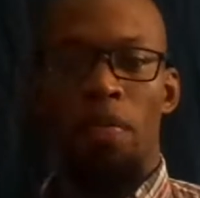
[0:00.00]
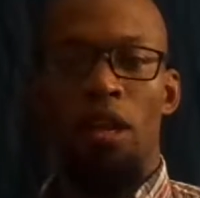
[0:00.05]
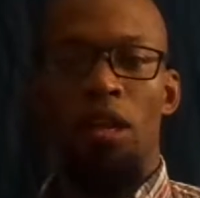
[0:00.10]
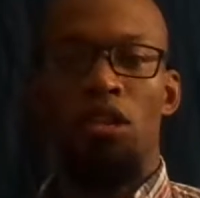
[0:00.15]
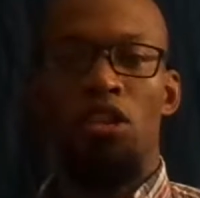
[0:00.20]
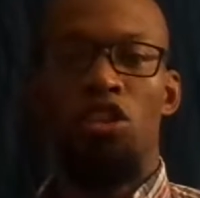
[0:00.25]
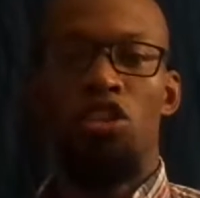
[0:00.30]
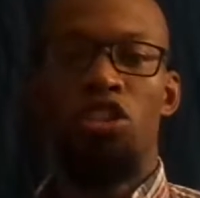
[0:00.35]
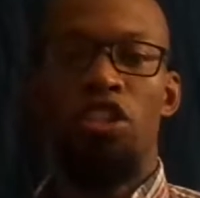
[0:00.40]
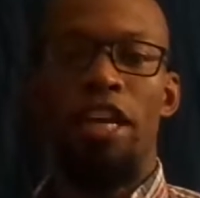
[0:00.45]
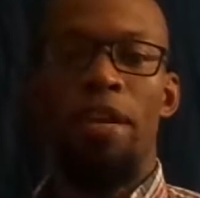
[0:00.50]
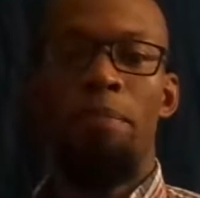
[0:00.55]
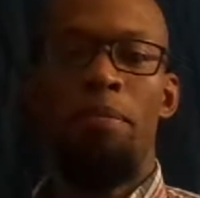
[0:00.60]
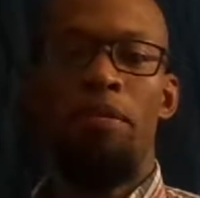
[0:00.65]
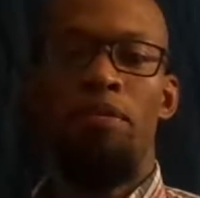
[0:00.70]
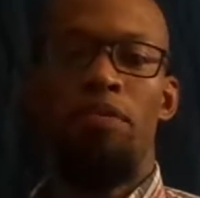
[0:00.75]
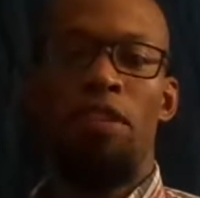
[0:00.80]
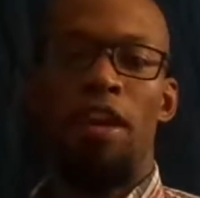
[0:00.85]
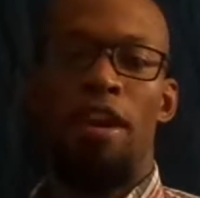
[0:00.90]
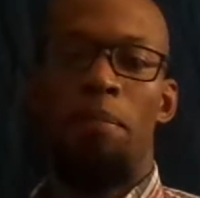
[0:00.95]
The shape
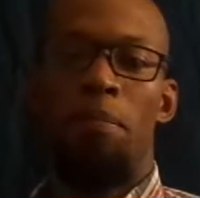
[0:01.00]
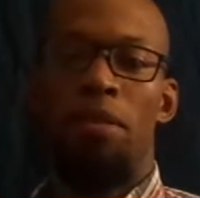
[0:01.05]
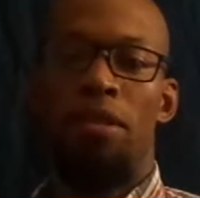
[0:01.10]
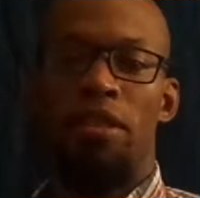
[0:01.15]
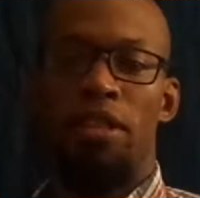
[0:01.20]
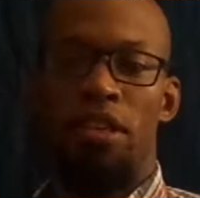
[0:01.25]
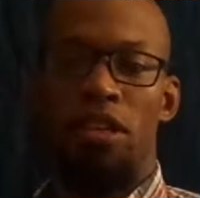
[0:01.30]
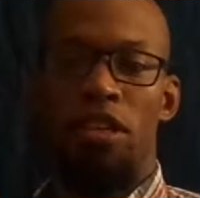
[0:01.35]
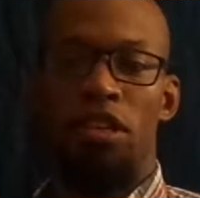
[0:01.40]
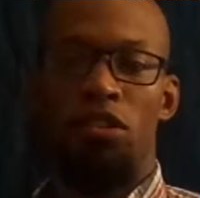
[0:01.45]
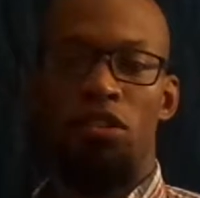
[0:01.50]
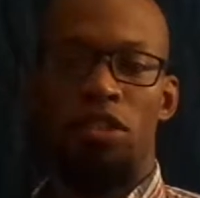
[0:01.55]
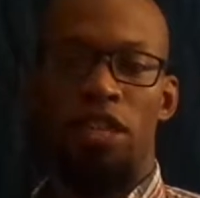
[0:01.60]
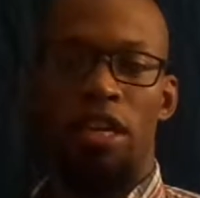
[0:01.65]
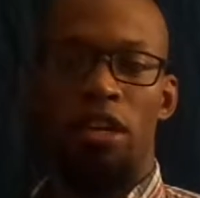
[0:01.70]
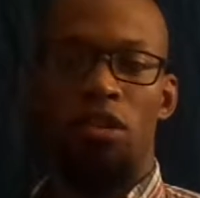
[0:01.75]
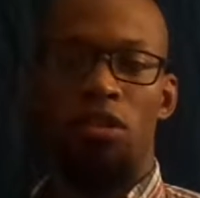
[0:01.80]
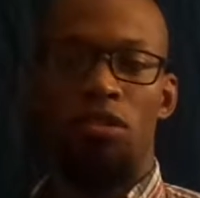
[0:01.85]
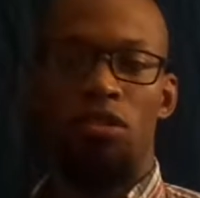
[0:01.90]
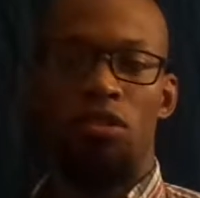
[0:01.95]
of epithelial
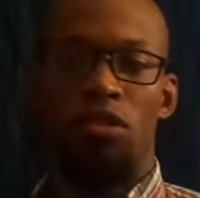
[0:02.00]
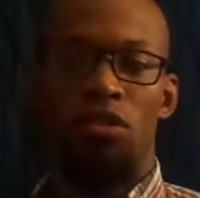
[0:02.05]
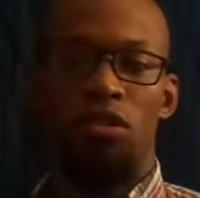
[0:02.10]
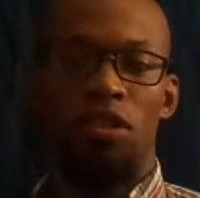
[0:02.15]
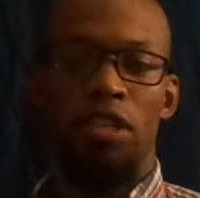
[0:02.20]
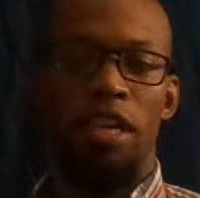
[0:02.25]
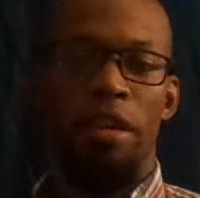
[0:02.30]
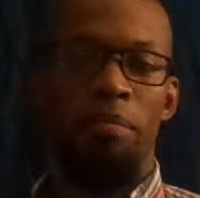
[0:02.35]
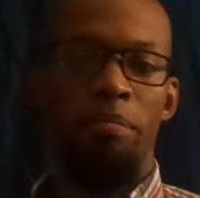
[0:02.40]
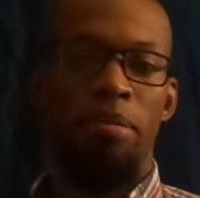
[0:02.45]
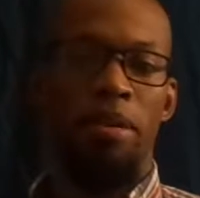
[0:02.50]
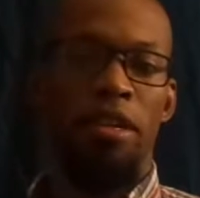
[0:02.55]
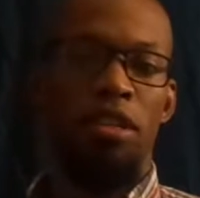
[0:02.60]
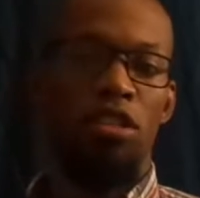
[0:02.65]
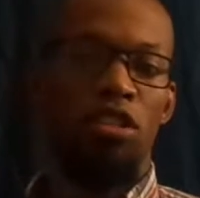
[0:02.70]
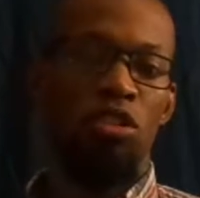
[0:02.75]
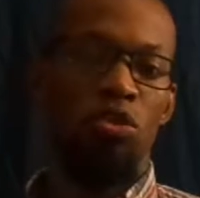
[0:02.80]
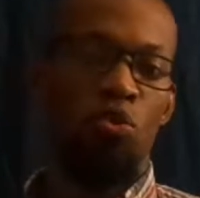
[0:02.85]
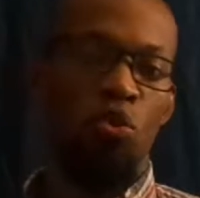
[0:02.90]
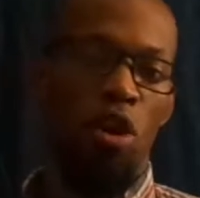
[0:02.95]
cells can be
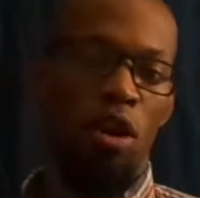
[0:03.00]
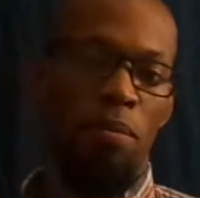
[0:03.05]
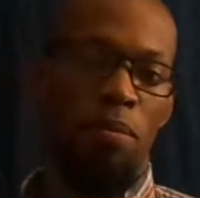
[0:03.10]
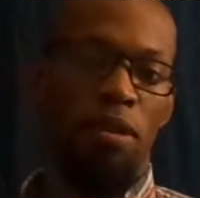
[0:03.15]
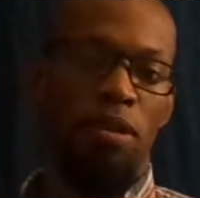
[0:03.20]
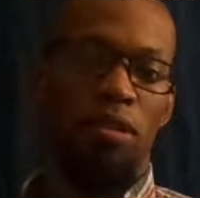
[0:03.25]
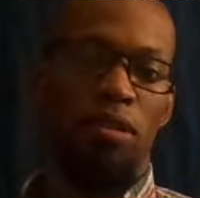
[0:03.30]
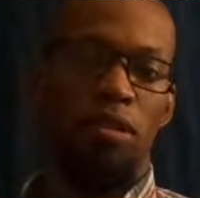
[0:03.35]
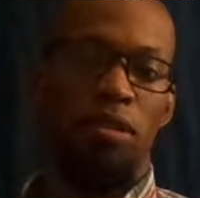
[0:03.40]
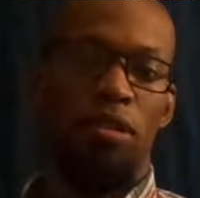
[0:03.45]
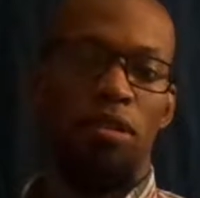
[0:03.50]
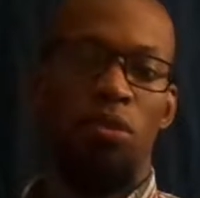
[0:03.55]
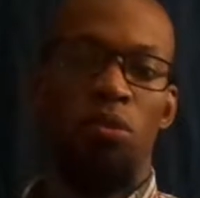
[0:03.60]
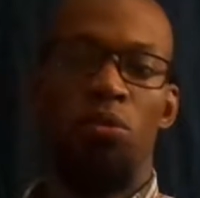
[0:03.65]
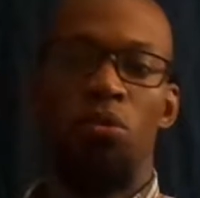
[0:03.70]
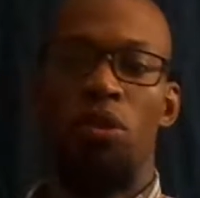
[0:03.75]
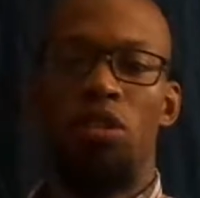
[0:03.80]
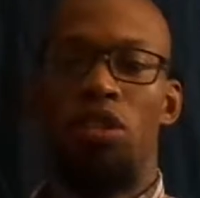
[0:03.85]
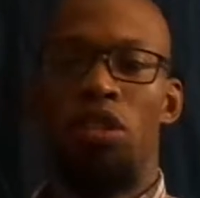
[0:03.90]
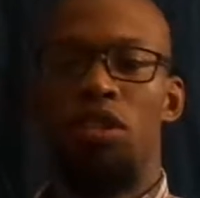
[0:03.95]
squamous,
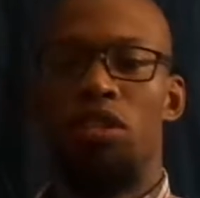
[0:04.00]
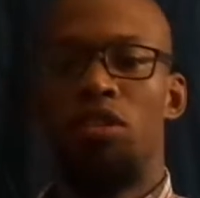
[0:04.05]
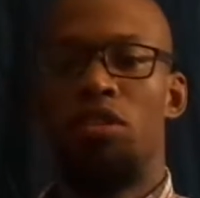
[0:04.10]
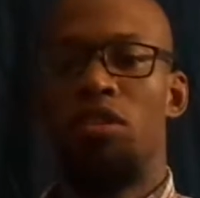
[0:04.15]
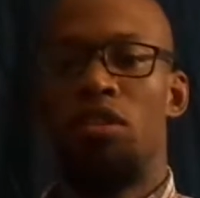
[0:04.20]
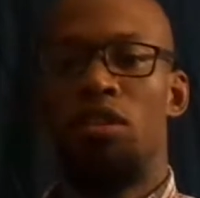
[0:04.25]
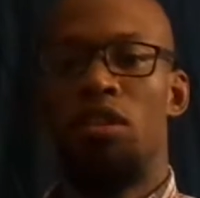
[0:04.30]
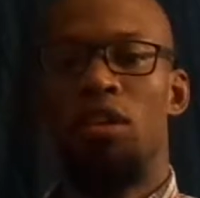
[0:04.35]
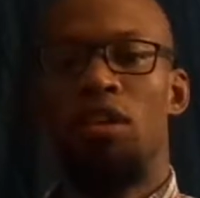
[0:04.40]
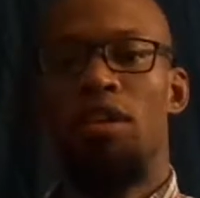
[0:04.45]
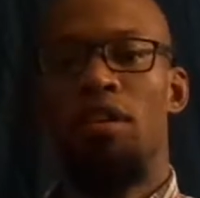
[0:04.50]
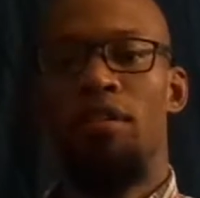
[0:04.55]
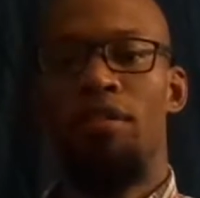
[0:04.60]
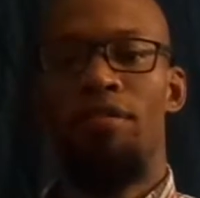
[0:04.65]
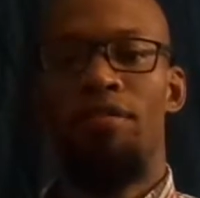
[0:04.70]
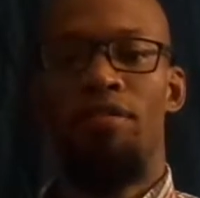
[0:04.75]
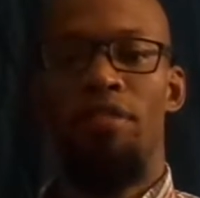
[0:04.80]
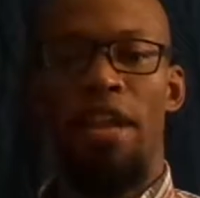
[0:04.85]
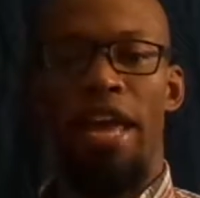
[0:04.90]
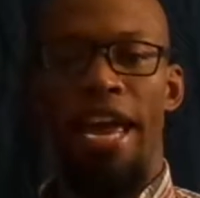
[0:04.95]
which is
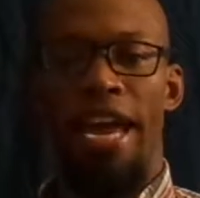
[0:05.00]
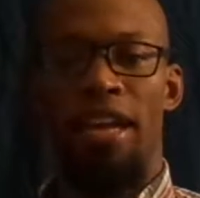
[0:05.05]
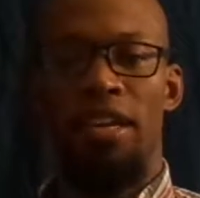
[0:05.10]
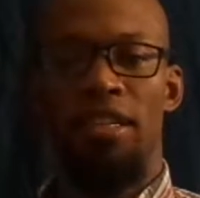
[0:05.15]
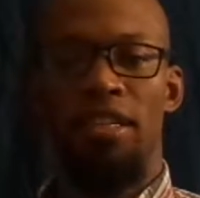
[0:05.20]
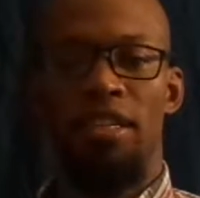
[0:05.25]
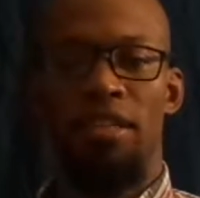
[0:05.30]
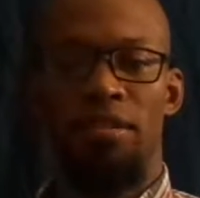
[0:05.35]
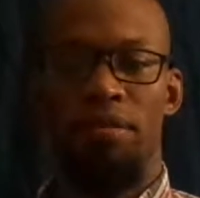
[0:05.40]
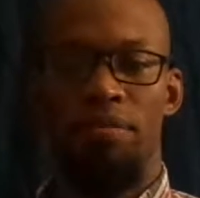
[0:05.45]
flat,